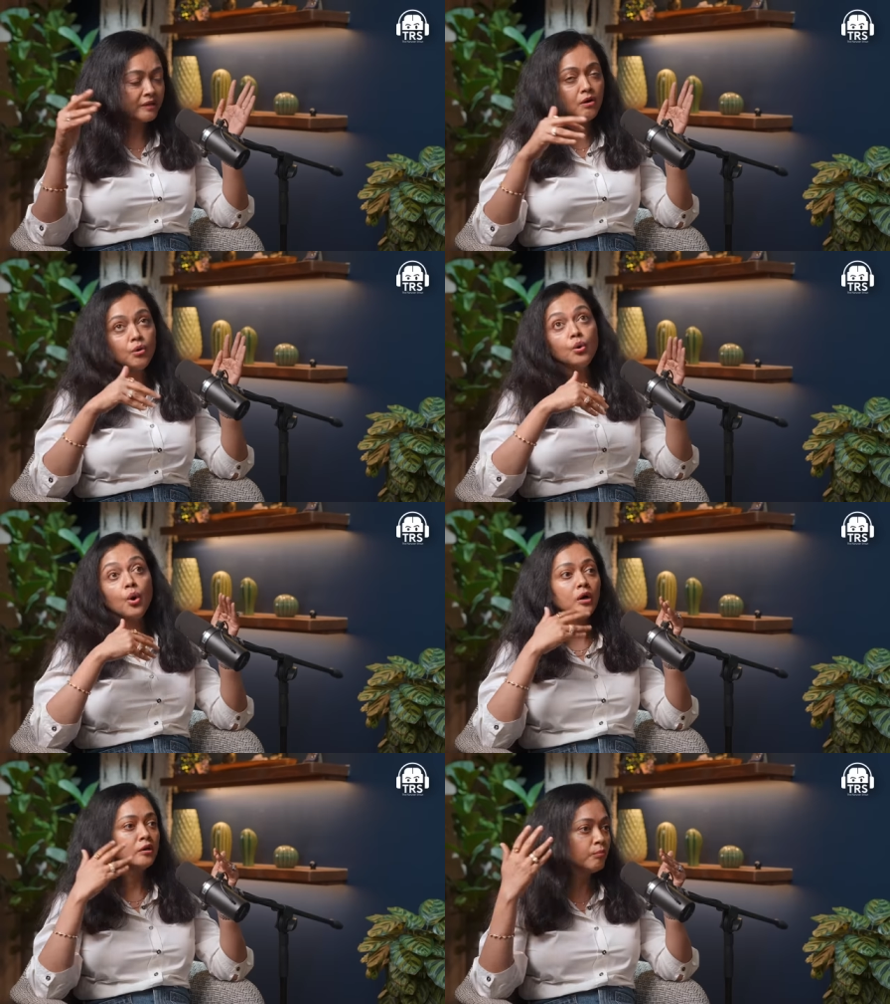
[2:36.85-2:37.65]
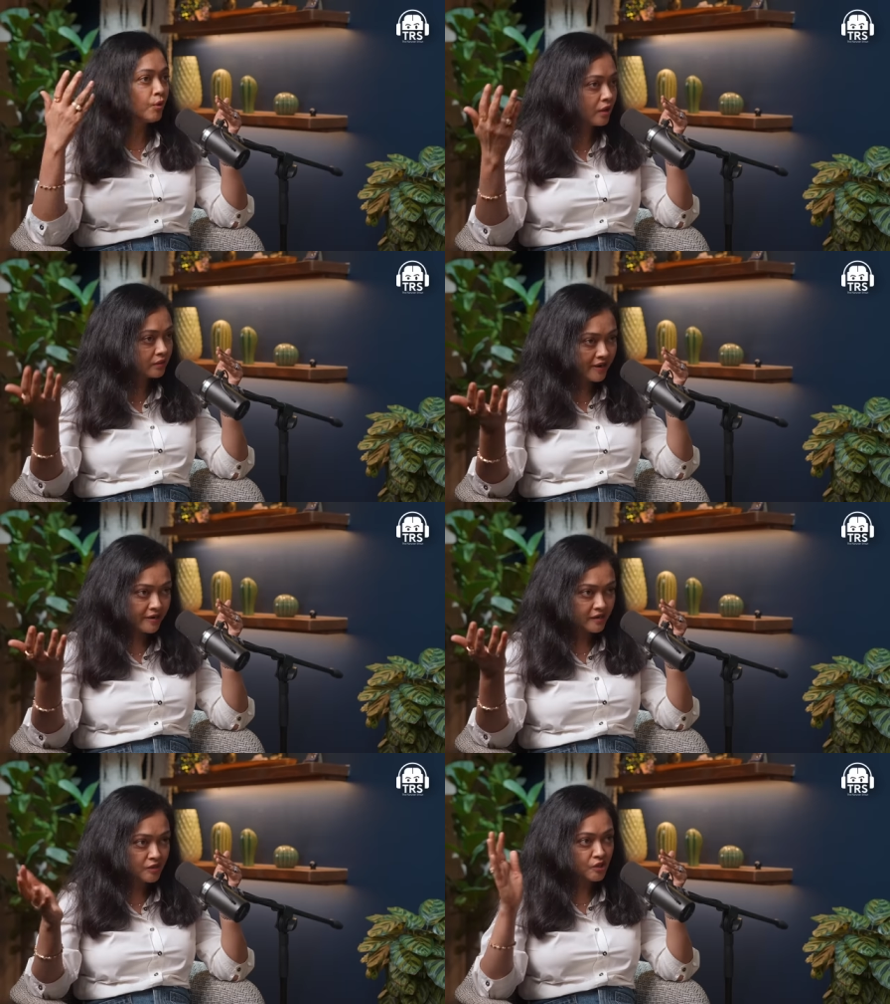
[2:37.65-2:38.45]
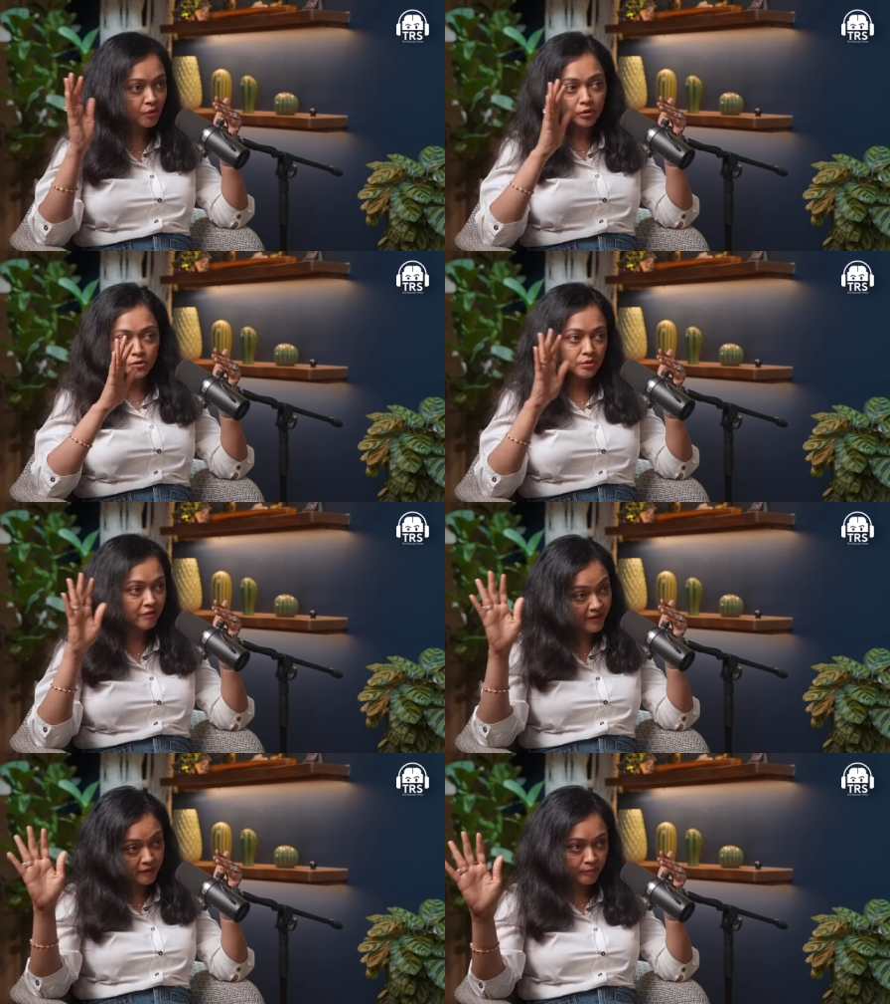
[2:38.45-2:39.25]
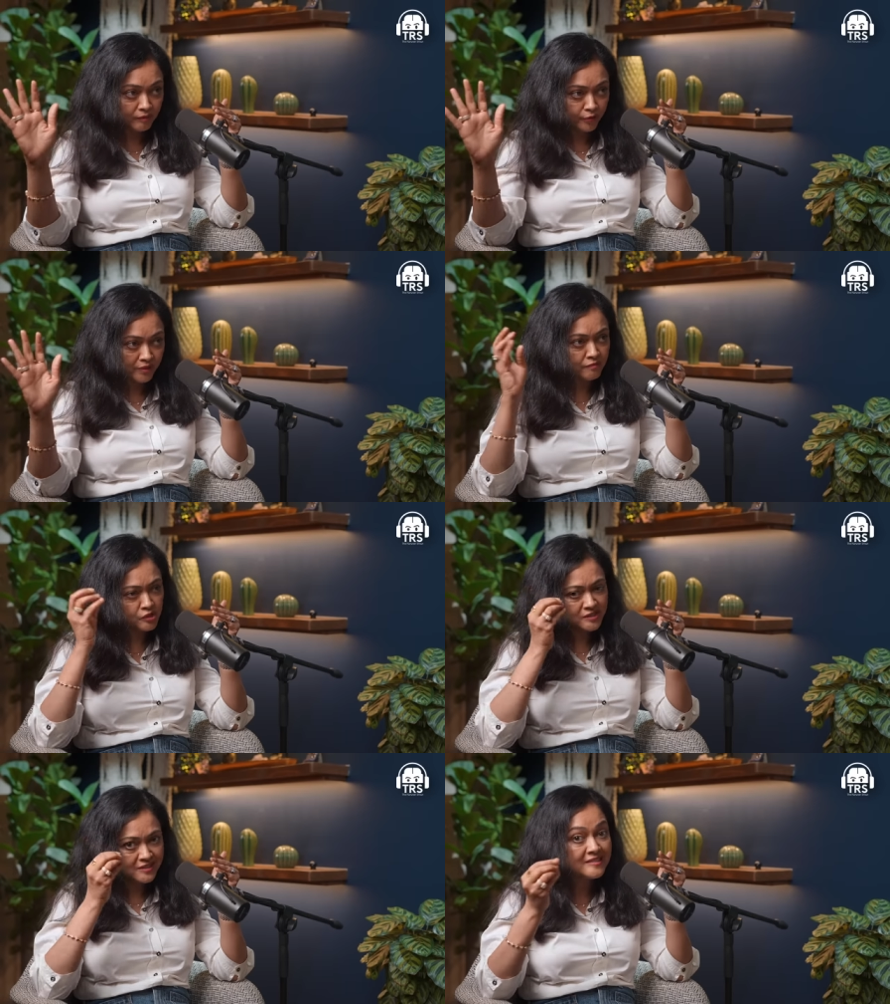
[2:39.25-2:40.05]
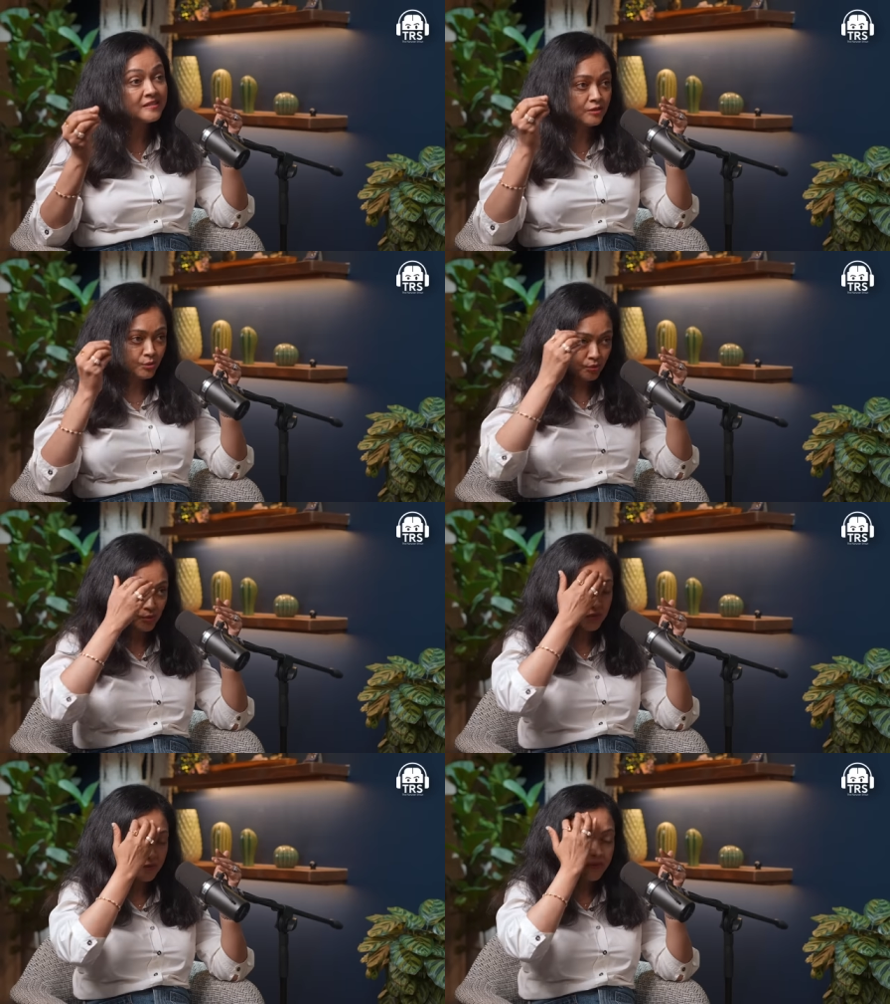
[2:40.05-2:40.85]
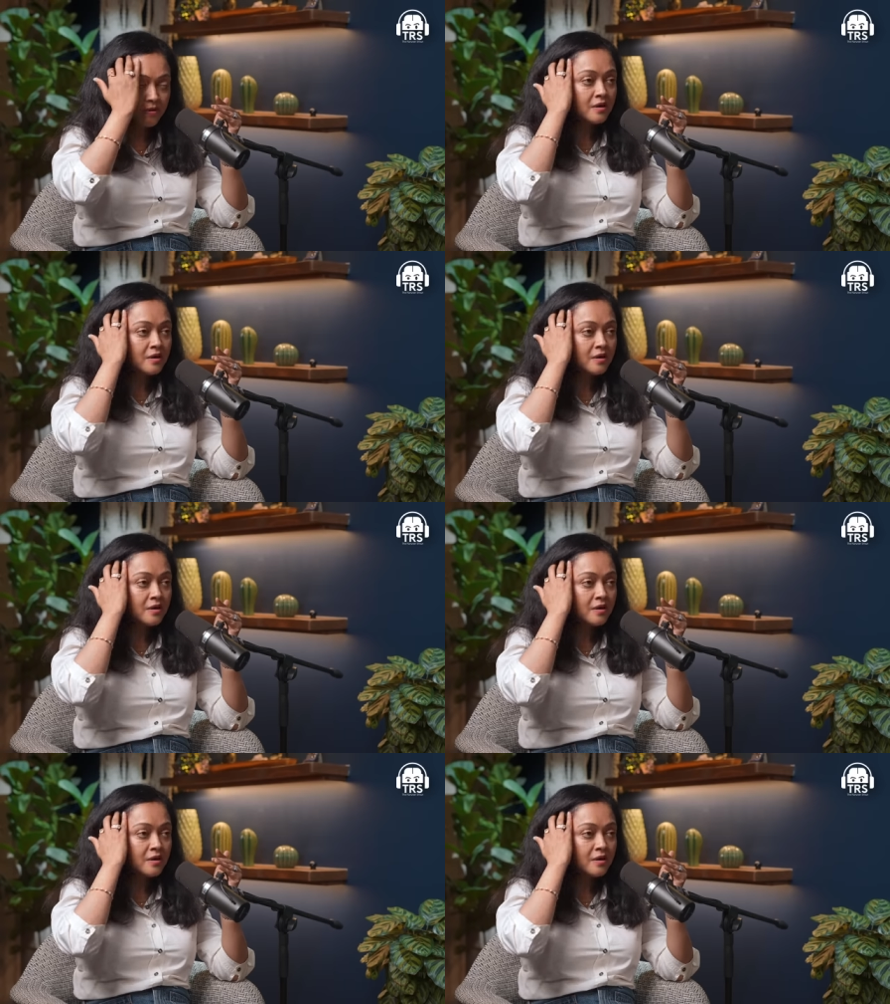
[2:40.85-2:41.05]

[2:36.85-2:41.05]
There are a lot more other anti-aging also available for them, which is easy to use.